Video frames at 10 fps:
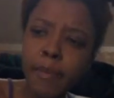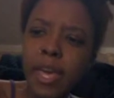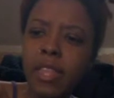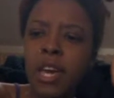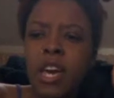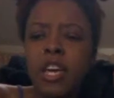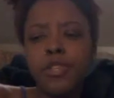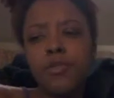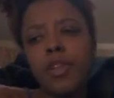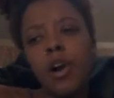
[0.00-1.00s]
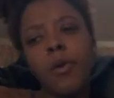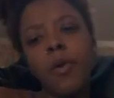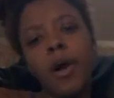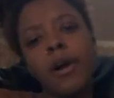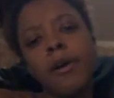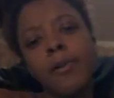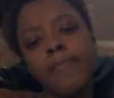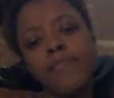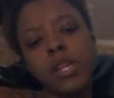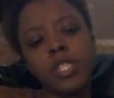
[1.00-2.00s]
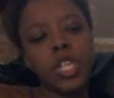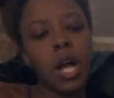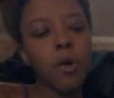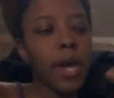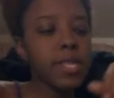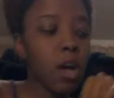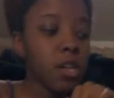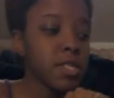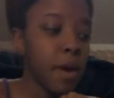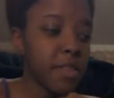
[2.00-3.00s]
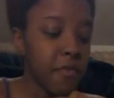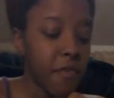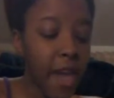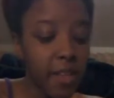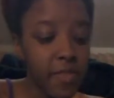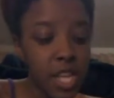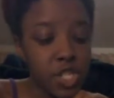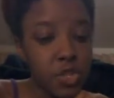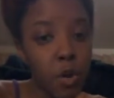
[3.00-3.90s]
And Jacquay talks about the fact that